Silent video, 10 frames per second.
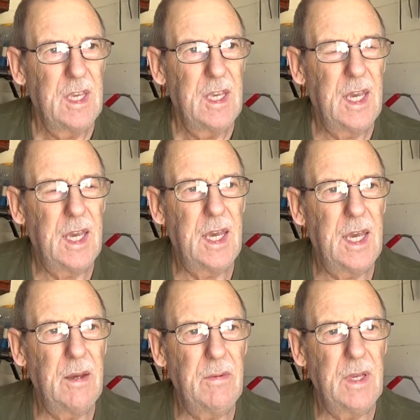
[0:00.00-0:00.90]

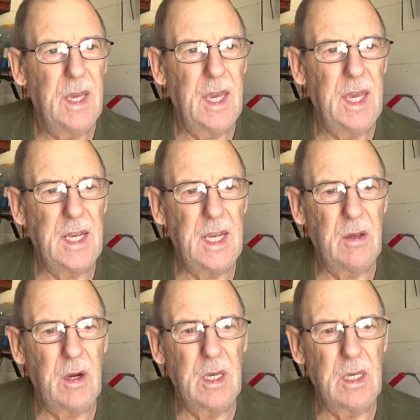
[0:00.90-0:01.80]
And
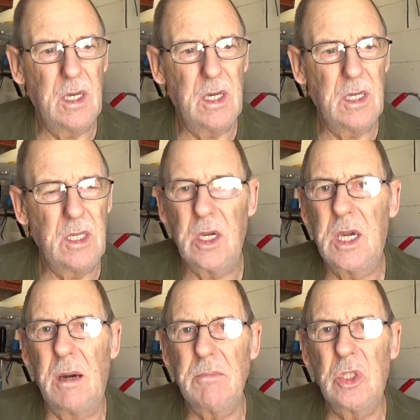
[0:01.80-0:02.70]
anyway, you
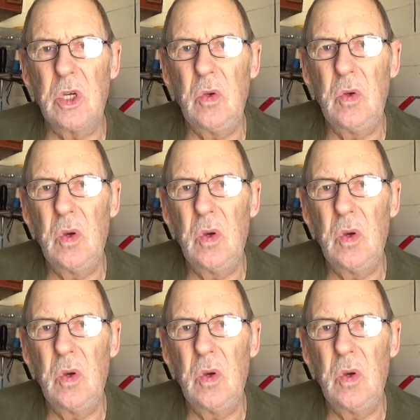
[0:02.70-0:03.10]
come to,